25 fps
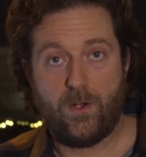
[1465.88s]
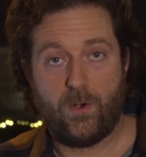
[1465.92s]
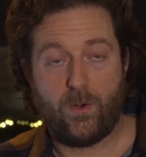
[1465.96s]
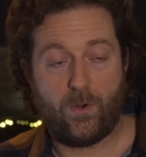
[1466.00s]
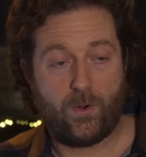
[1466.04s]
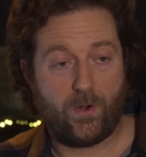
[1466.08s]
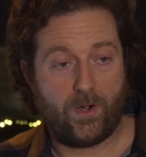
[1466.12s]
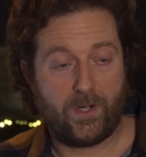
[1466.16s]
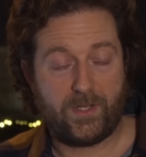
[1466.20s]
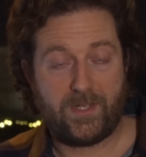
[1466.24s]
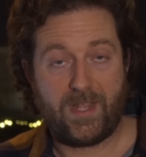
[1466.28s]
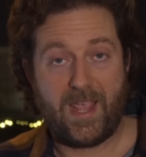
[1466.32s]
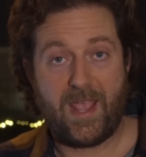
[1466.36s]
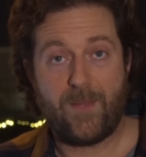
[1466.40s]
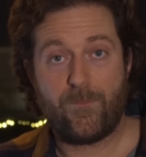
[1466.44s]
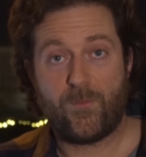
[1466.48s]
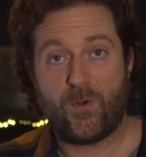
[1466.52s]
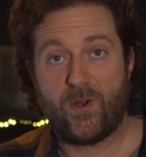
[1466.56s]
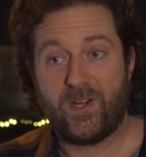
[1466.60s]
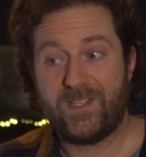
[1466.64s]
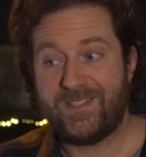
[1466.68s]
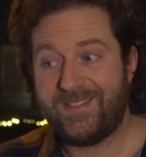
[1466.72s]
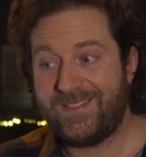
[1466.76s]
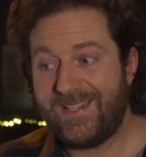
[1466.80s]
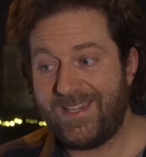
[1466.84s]
or a
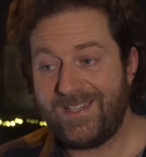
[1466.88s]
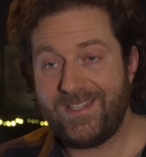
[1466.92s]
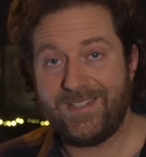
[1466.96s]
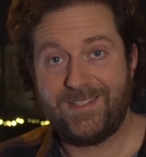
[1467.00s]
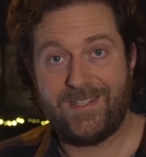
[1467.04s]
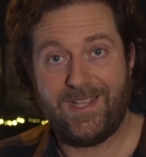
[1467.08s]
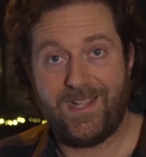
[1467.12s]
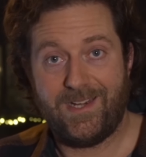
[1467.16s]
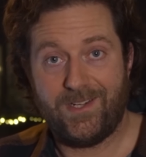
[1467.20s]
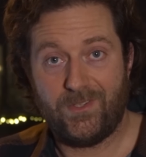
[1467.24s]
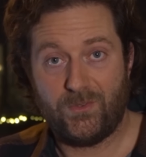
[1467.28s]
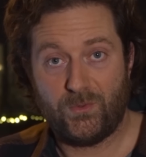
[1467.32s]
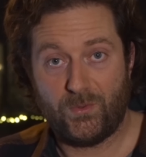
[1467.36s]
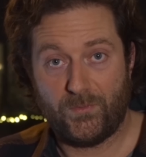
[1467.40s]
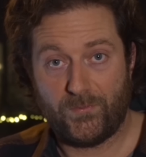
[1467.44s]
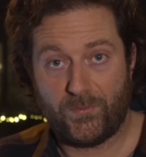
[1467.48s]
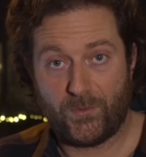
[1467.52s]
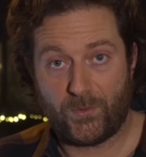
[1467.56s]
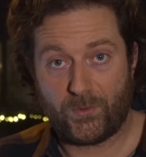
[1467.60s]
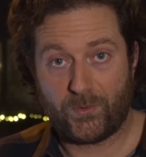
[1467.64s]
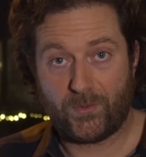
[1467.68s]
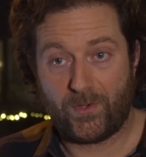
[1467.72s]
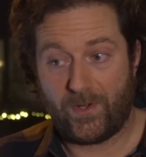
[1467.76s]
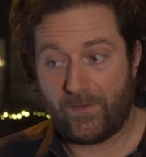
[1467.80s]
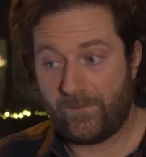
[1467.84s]
camera dedicated to
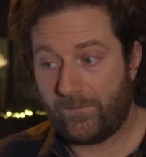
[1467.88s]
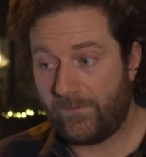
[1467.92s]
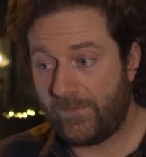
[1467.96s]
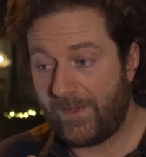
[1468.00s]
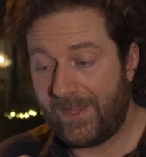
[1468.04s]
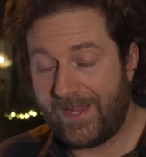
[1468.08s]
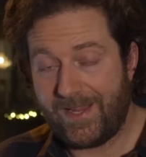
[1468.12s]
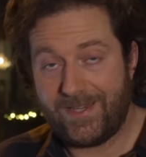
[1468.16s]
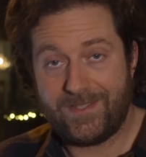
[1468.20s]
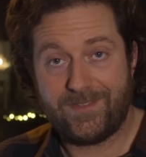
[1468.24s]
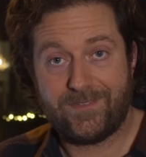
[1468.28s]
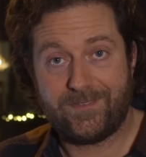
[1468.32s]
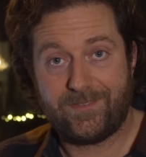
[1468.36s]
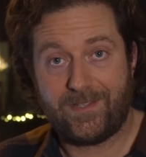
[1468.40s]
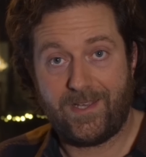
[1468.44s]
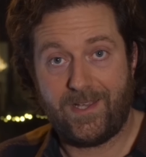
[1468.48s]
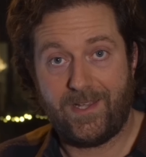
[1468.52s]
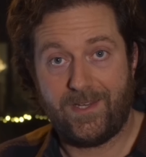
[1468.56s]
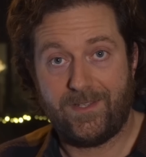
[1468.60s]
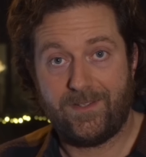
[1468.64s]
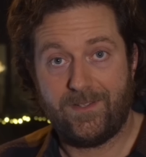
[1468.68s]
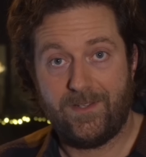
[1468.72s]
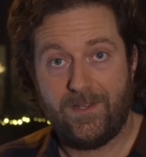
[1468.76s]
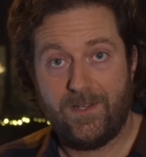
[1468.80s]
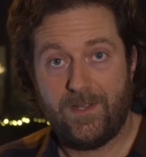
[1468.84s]
photograph
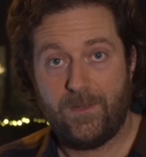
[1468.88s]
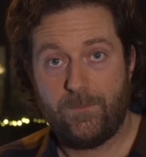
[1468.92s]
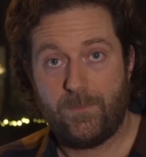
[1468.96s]
inside,